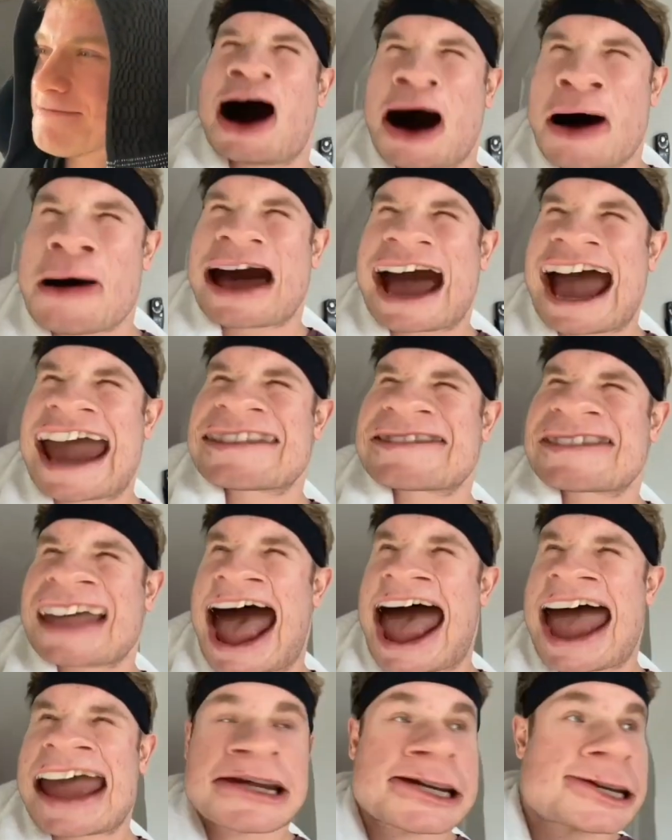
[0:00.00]
Okay, oh,
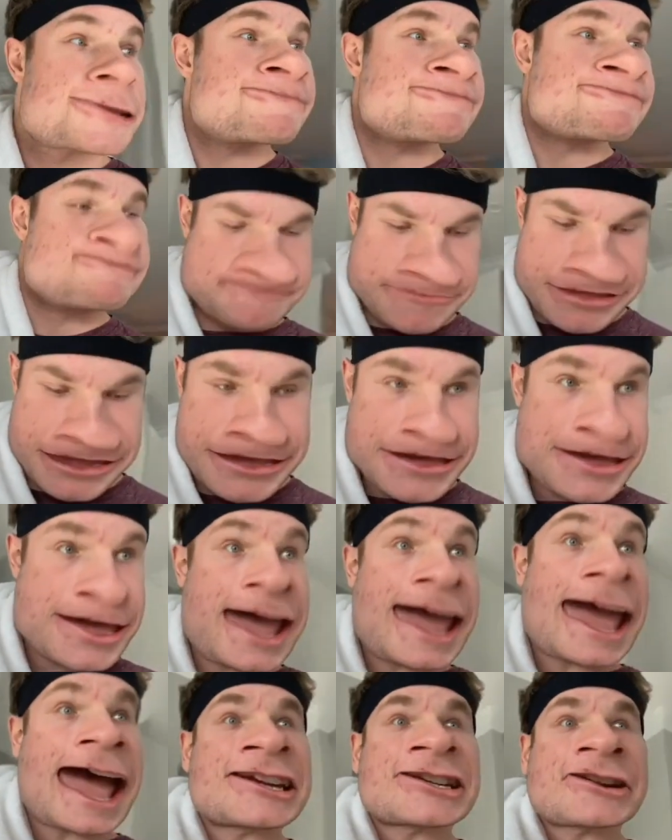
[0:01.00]
thanks.
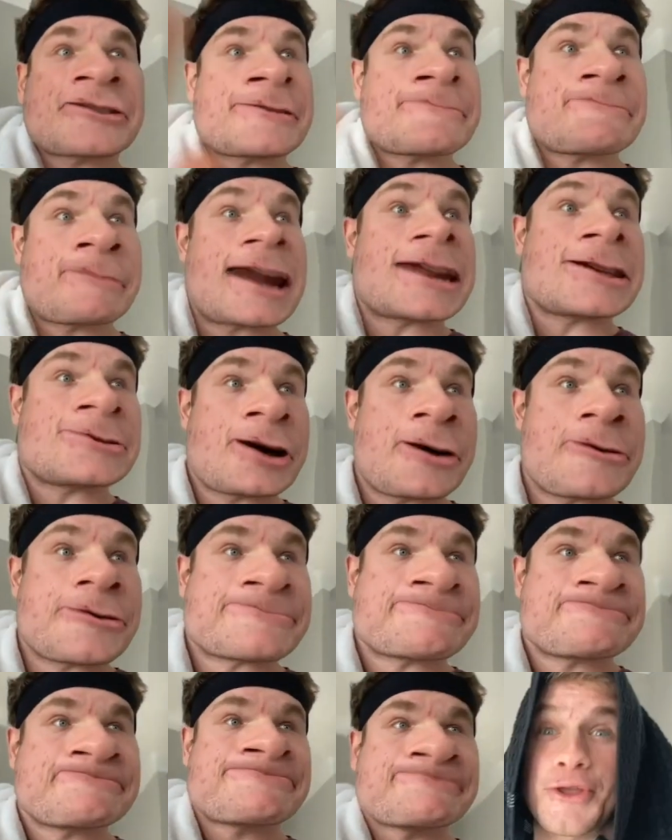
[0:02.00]
Hey, how's everybody doing?
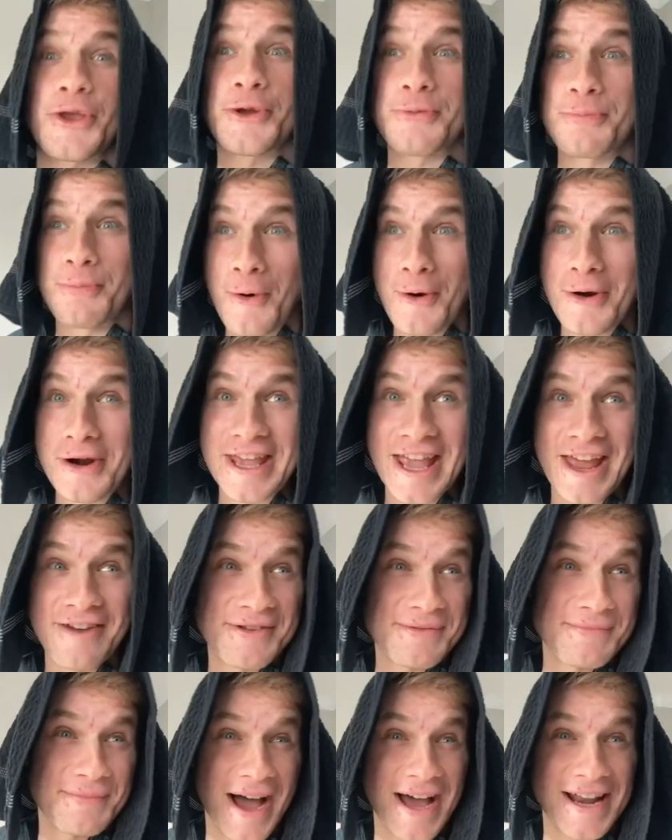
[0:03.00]
Good morning,
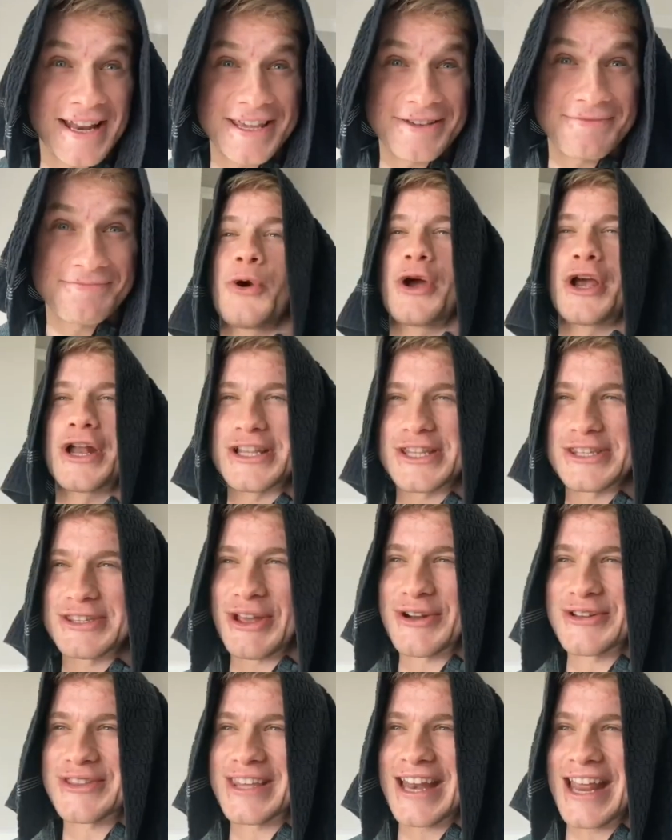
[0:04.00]
everybody. We're gonna
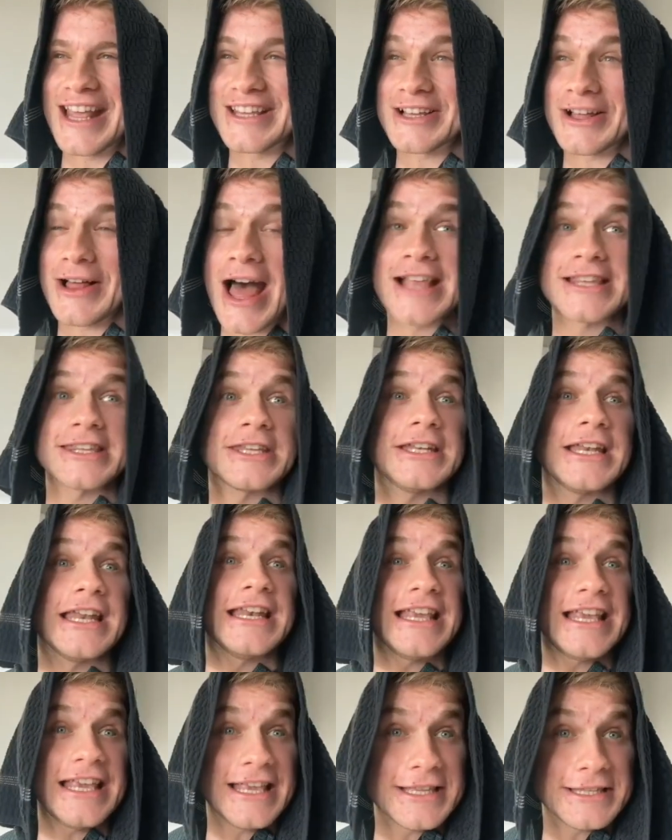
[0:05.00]
start today's class in
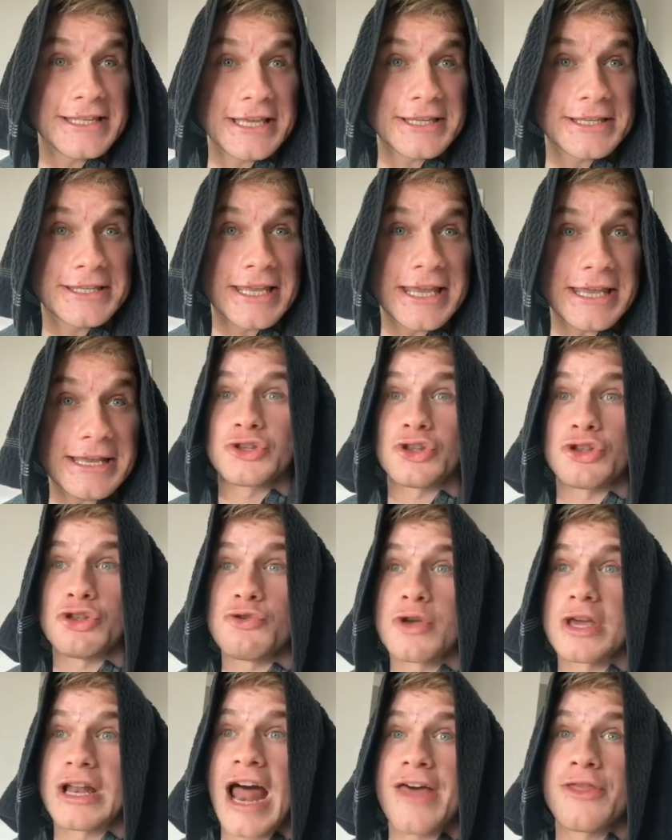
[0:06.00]
an easy seat, so
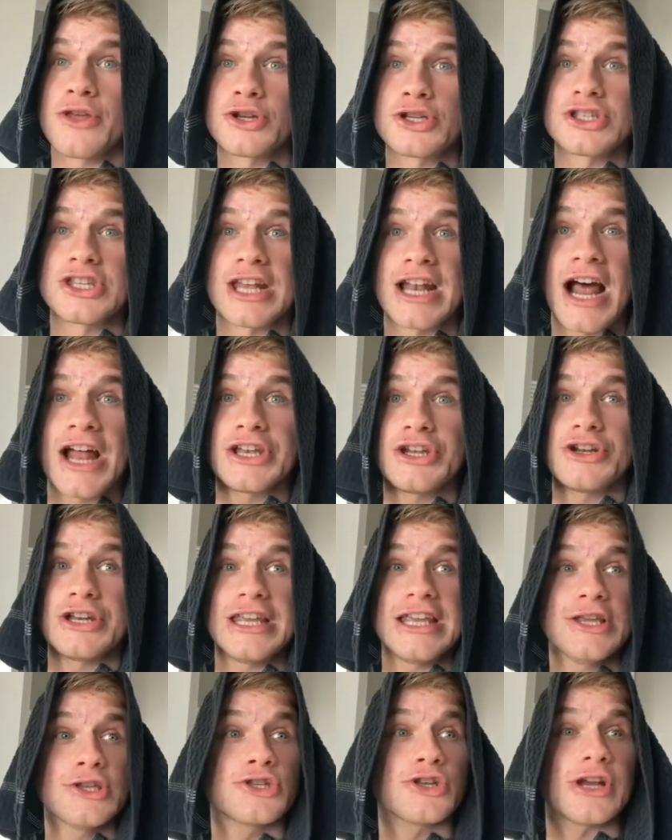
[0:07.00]
you could either sit on your
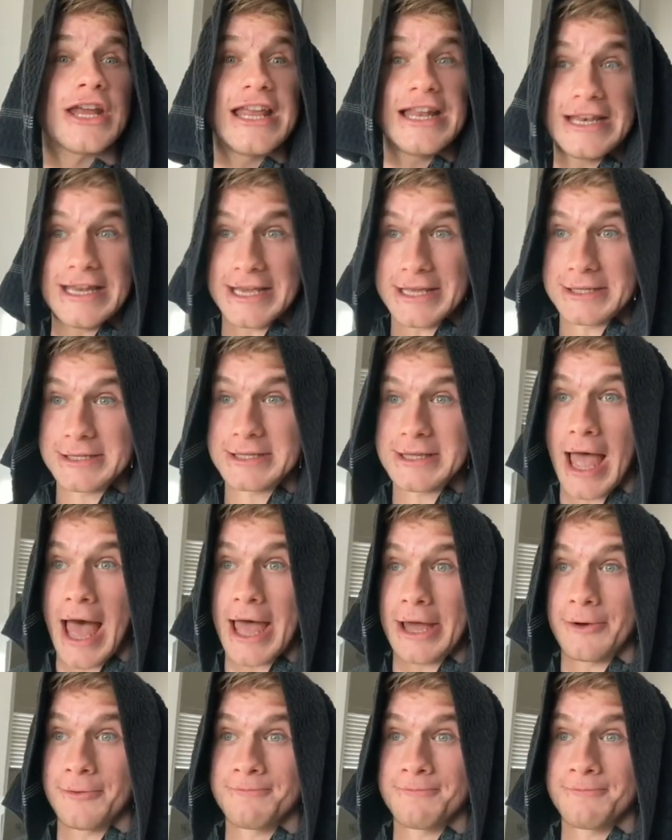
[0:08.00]
knees or Indian style.